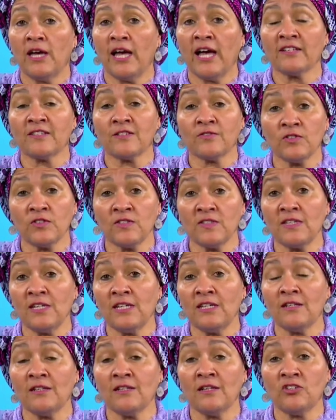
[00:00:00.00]
as
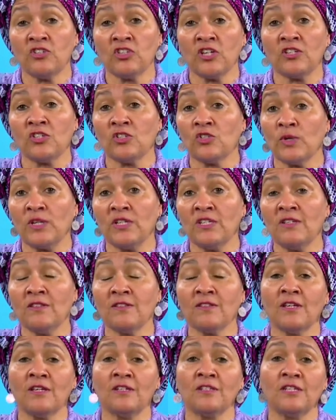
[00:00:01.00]
foreseen in Agenda
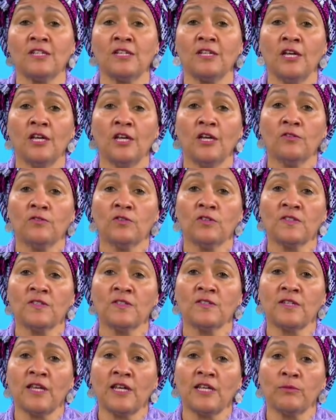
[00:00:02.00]
2030 for
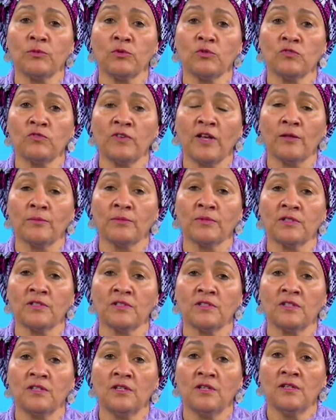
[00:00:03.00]
Sustainable
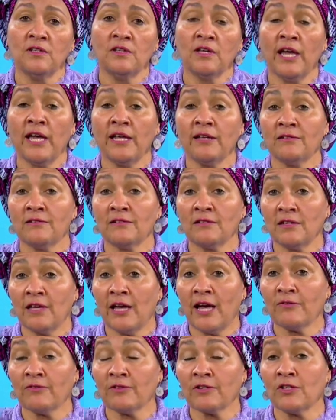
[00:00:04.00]
Development and
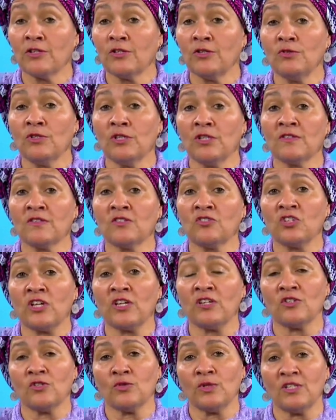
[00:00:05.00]
Africa Union's
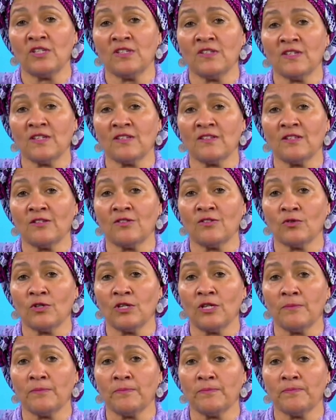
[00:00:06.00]
Agenda
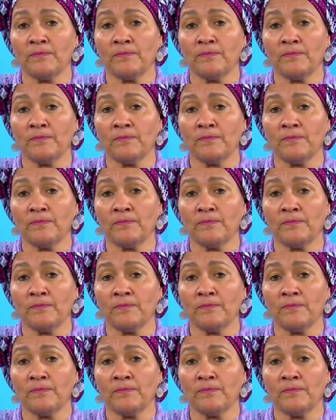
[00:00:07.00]
2063.